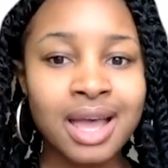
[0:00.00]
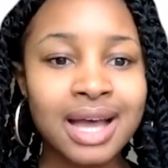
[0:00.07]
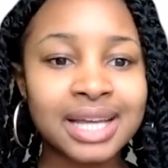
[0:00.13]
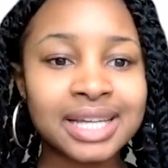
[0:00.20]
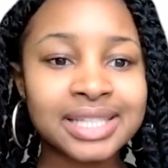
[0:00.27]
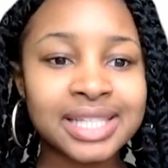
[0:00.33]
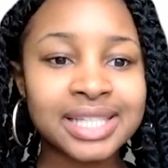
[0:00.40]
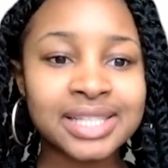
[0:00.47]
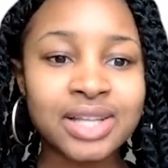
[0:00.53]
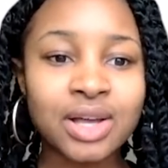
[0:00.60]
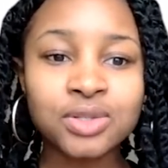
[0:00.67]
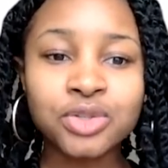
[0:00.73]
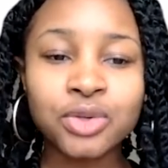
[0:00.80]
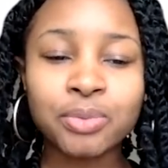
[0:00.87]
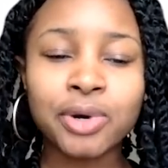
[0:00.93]
ICE has
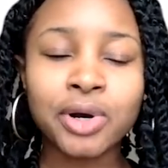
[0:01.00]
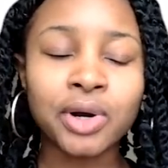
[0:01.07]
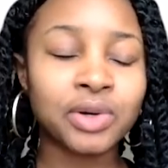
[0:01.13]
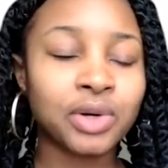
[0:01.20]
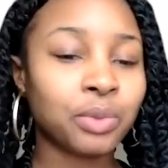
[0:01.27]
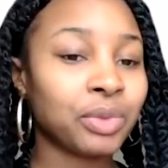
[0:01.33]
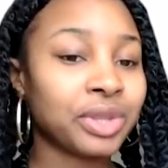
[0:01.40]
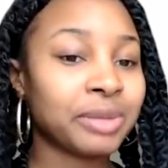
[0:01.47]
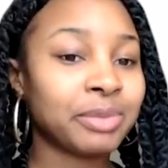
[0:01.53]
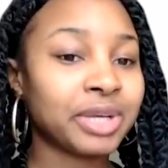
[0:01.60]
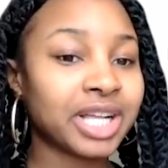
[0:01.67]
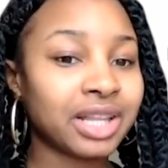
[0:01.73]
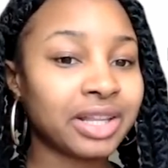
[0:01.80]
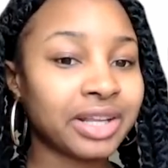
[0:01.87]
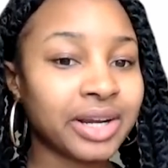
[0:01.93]
also partnered with
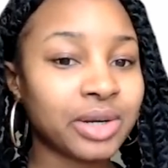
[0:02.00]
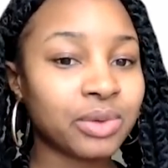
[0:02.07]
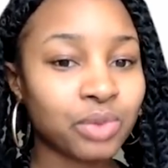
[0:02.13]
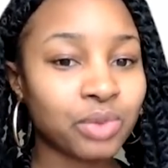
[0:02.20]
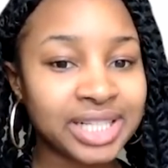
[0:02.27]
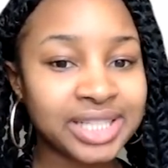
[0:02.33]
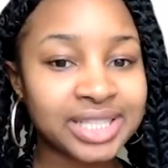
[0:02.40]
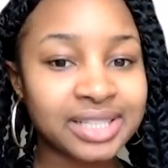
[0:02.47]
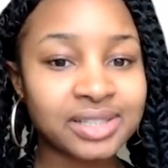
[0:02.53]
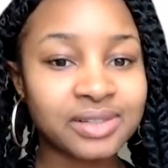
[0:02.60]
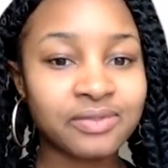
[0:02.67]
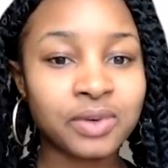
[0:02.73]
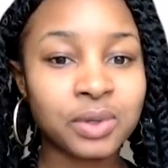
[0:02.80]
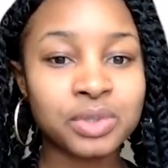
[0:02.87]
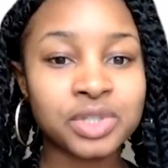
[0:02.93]
McLaren Racing to
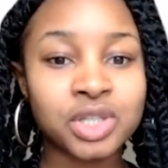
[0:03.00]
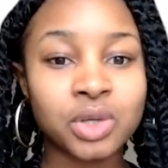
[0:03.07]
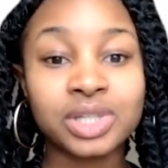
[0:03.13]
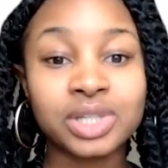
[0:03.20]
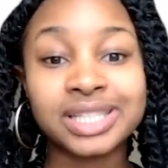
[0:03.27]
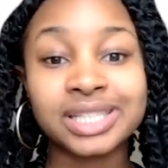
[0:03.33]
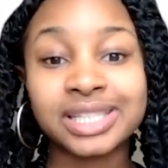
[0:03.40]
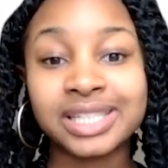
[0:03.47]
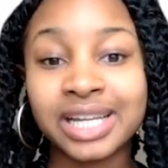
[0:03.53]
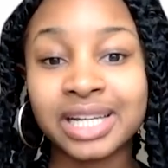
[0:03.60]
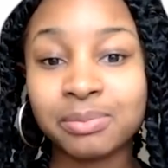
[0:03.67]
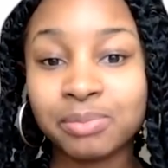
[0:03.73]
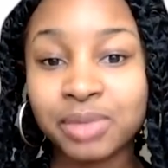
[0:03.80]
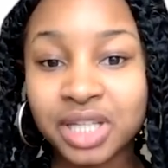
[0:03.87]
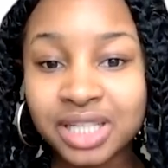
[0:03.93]
focus on
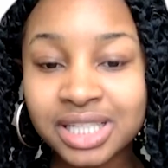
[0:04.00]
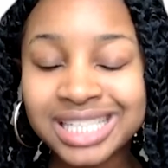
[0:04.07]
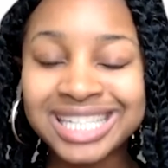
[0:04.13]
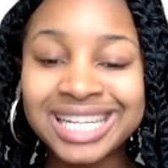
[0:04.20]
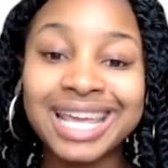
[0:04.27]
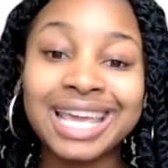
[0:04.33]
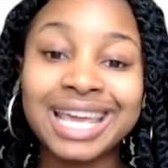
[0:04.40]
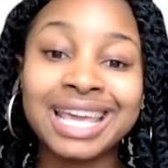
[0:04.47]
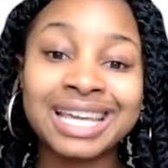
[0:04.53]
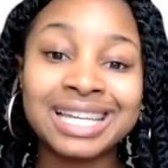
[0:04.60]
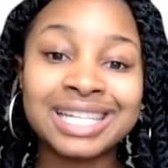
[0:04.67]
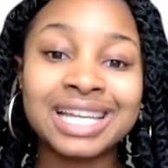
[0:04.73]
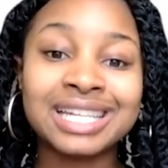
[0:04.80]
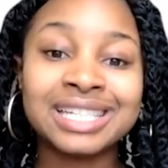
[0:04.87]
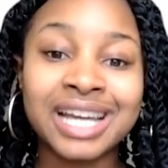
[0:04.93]
sustainability
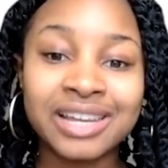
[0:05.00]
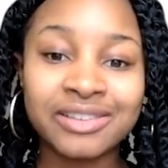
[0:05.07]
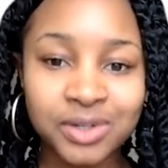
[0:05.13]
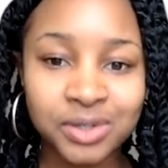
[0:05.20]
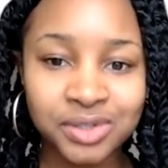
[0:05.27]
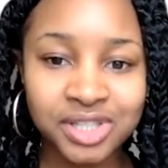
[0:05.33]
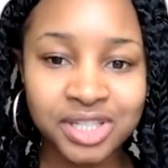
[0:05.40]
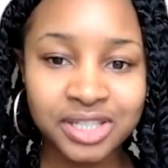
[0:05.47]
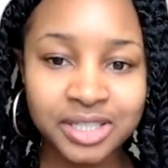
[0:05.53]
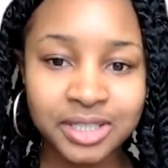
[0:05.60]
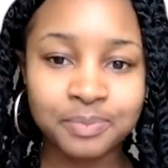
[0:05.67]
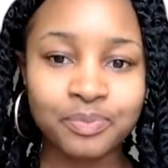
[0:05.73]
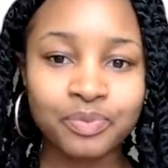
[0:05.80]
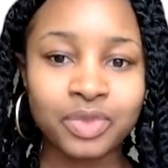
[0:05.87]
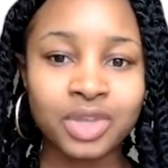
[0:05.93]
and diversity.
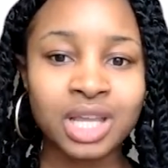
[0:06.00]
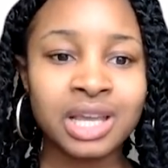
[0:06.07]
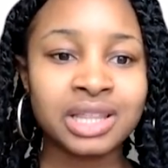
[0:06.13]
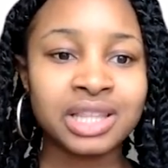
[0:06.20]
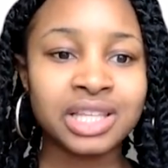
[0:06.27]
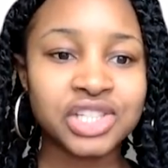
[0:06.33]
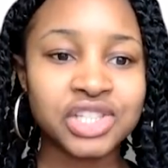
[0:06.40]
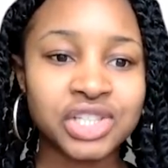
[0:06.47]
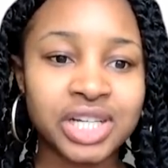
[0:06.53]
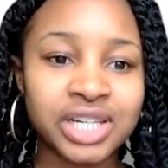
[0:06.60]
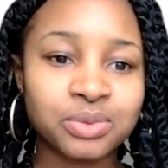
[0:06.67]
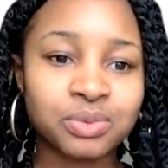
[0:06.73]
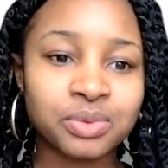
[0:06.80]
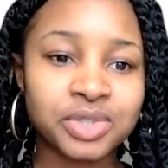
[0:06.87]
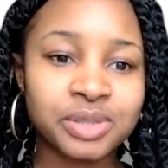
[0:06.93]
The
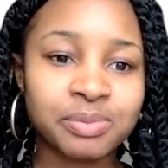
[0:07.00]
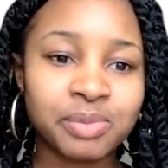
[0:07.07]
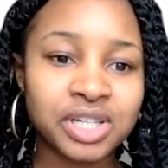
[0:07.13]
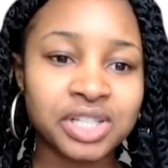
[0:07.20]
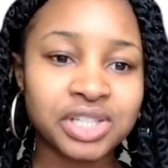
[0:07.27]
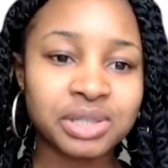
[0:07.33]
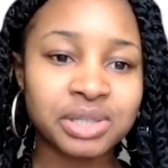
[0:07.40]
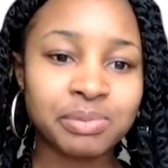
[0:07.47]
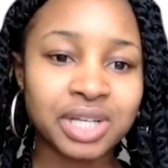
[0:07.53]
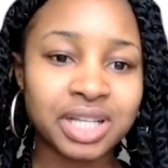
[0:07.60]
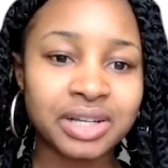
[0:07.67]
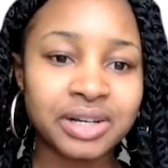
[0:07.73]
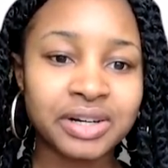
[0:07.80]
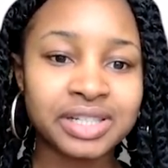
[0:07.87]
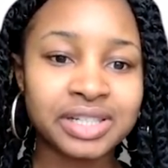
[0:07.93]
exchange will sponsor
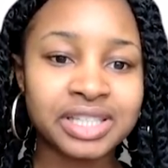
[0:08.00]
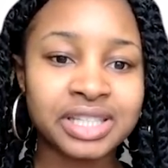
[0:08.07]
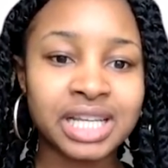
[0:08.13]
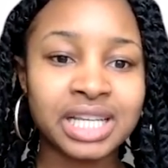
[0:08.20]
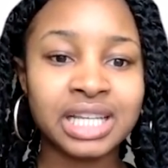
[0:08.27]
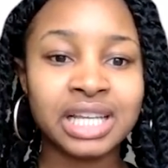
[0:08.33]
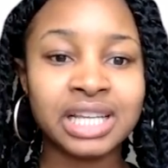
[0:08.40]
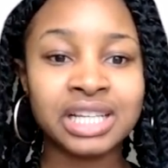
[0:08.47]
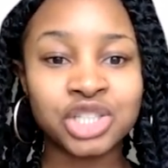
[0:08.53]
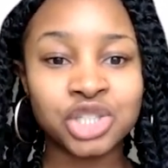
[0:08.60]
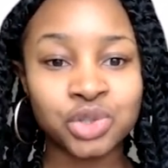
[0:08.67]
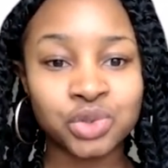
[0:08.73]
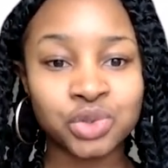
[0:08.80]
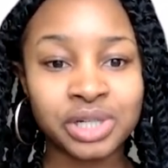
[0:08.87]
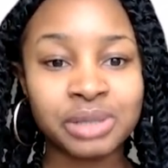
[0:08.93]
McLaren's
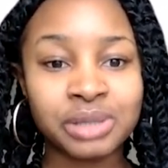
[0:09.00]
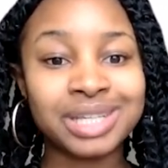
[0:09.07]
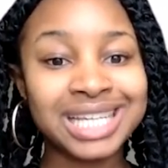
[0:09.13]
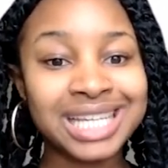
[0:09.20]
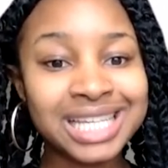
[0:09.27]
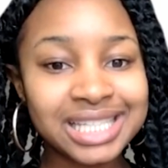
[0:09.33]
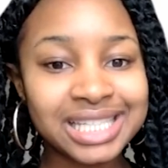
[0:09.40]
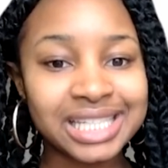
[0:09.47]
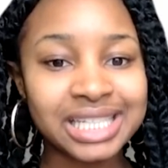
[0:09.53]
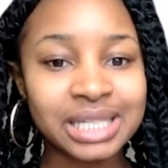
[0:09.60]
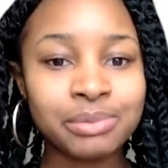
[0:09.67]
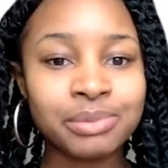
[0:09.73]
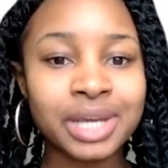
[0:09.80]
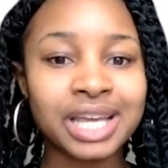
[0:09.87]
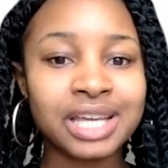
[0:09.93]
Extreme E
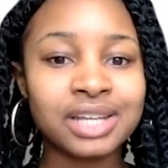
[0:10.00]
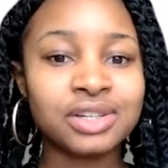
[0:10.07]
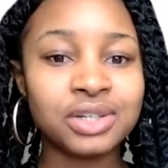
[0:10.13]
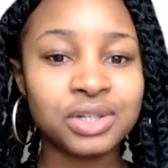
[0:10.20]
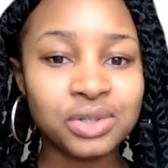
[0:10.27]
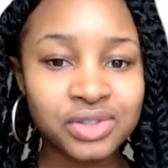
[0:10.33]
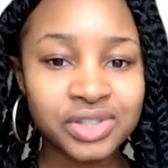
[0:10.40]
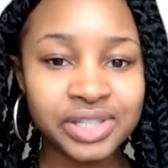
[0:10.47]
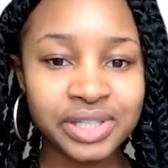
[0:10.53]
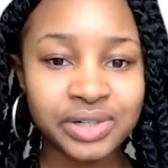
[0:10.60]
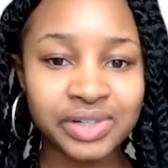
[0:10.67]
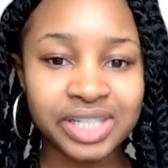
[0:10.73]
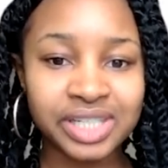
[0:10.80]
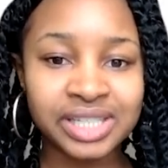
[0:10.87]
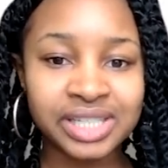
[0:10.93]
Team, a new
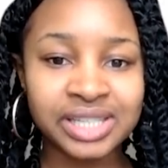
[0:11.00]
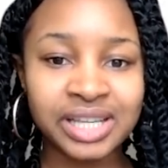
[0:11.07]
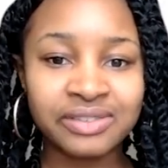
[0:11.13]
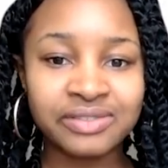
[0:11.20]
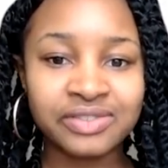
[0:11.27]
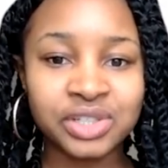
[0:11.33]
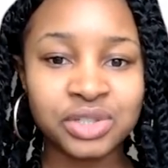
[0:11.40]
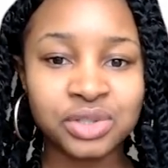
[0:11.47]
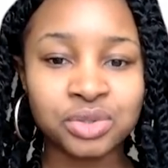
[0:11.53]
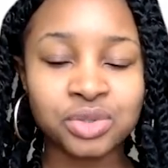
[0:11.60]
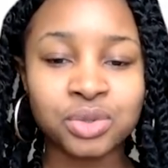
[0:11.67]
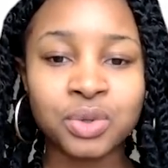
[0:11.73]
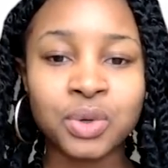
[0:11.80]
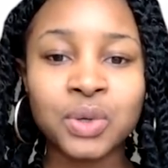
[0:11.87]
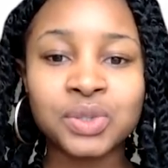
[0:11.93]
series that features,
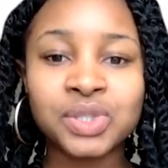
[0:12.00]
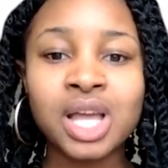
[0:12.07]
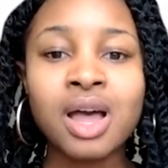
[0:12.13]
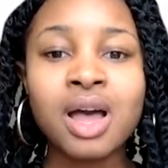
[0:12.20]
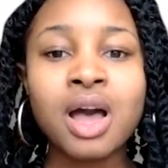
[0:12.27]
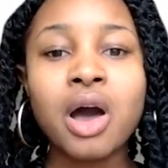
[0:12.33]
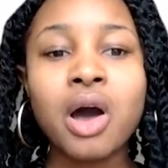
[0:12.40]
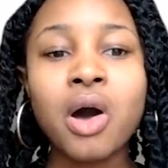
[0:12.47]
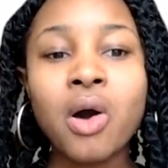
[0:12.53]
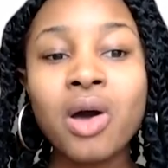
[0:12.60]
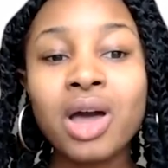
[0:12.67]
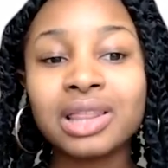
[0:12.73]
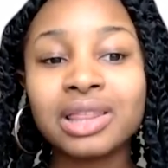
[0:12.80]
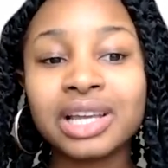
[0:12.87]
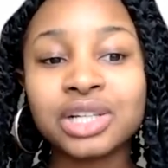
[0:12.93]
quote,
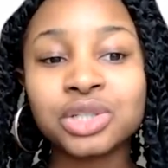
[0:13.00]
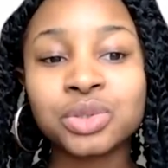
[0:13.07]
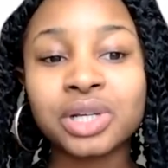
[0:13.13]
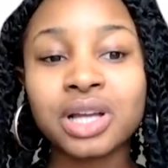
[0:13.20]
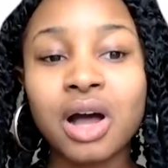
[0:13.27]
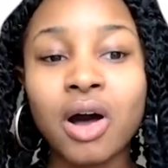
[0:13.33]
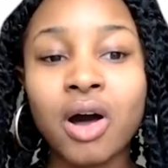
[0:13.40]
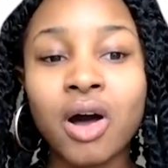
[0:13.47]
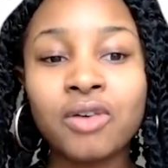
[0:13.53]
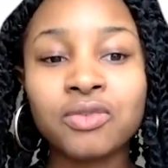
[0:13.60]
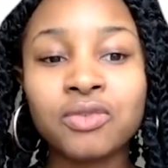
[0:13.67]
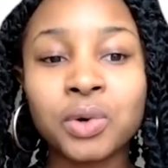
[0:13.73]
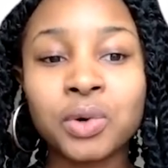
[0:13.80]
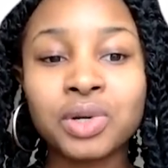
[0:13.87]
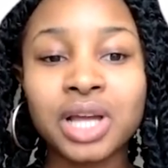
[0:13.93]
all-electric
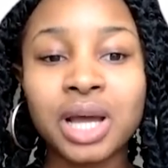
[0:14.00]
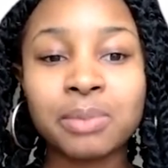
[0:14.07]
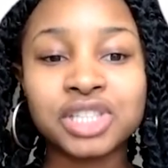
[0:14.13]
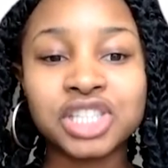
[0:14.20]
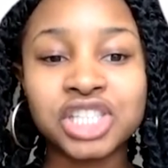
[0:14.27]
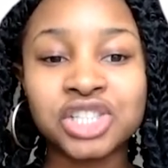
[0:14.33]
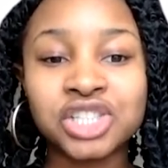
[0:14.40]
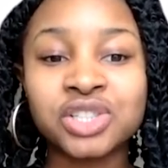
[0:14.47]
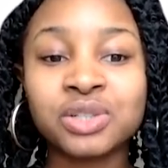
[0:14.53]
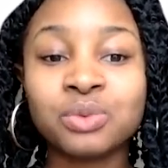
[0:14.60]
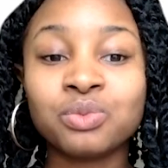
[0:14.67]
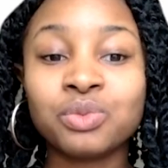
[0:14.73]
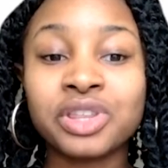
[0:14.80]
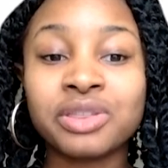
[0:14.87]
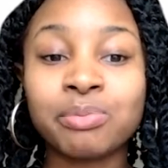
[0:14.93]
off-road
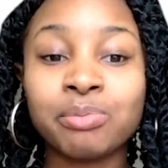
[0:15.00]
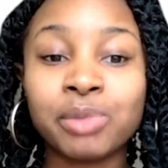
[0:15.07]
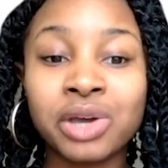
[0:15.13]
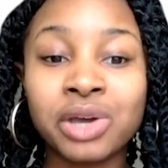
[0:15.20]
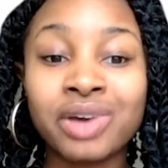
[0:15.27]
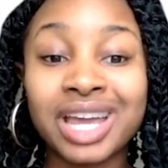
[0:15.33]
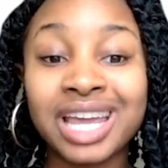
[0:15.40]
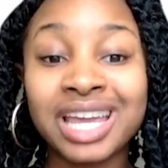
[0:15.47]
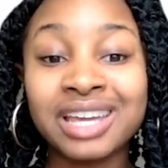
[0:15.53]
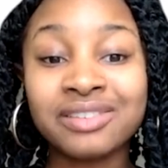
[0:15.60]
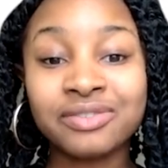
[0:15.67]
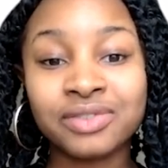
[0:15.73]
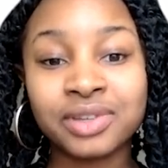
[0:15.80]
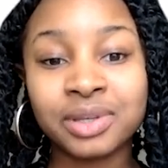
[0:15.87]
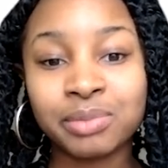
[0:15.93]
competition with male
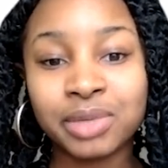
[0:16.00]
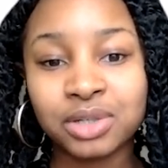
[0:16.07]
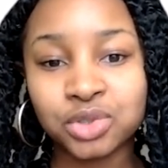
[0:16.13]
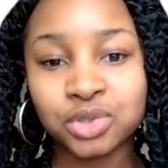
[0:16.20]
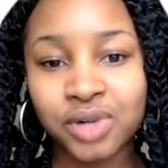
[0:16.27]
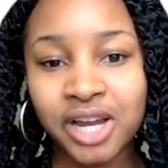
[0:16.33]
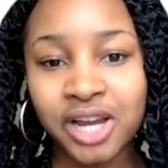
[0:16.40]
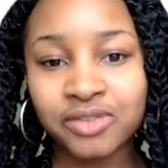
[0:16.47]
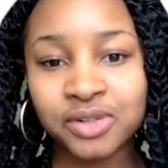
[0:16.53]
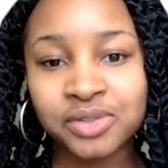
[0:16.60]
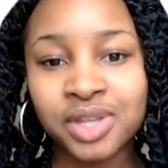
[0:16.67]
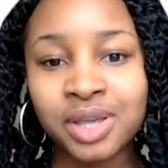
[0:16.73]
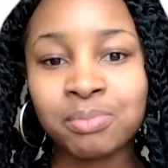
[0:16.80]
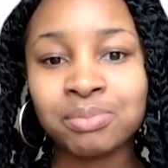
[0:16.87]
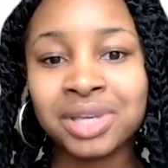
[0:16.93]
and female
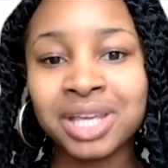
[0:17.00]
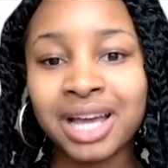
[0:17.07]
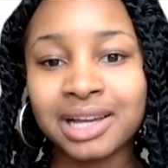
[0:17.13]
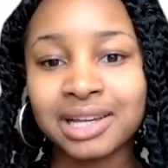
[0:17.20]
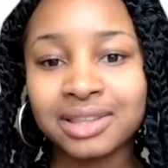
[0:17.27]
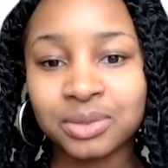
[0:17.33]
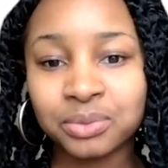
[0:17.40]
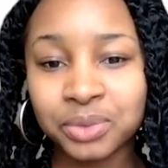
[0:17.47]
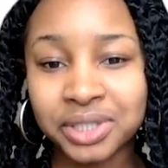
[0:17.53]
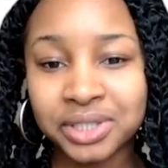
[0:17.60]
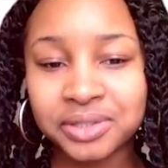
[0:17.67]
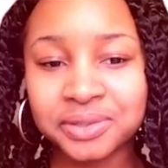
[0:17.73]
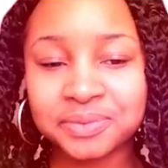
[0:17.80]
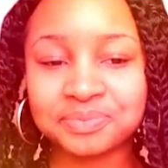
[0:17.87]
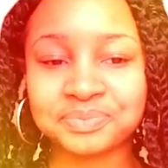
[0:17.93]
drivers behind the
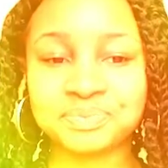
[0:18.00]
wheel.